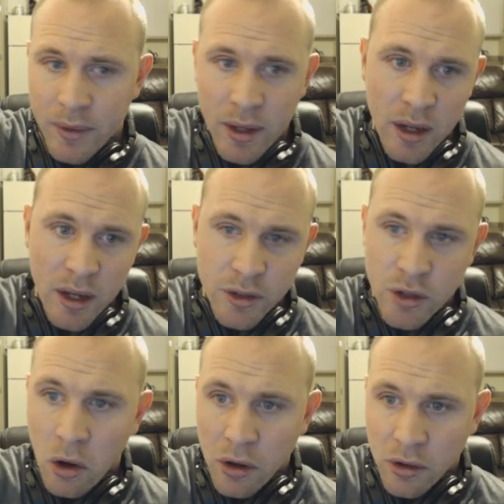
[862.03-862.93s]

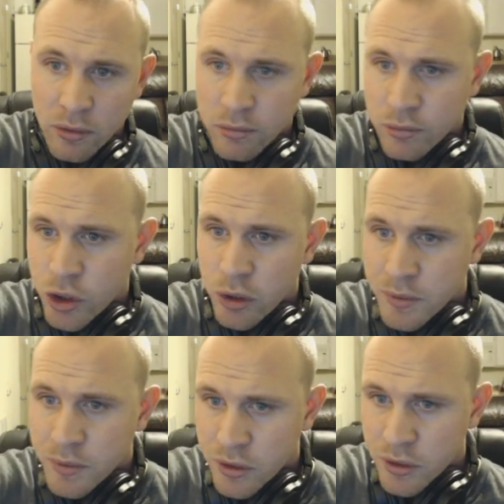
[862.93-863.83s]
dark
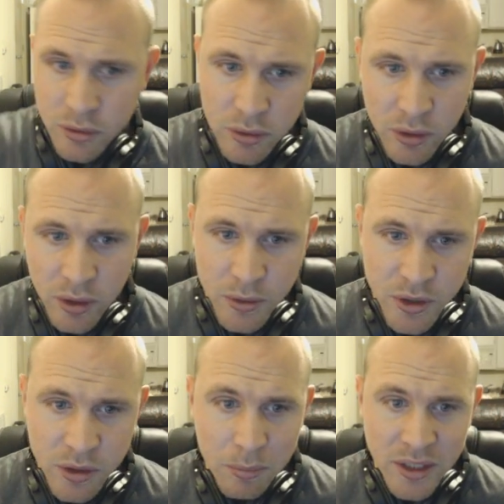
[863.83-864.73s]
troops, there was
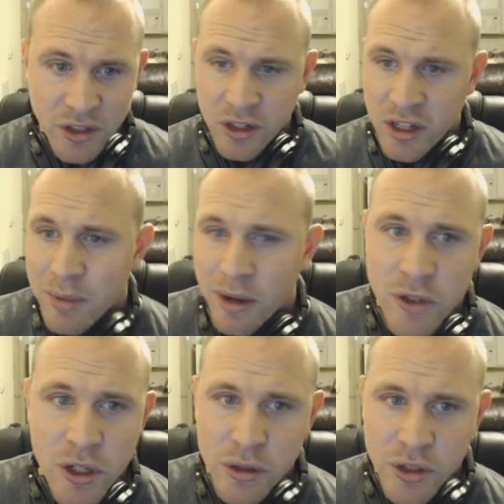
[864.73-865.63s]
a monster debuff too.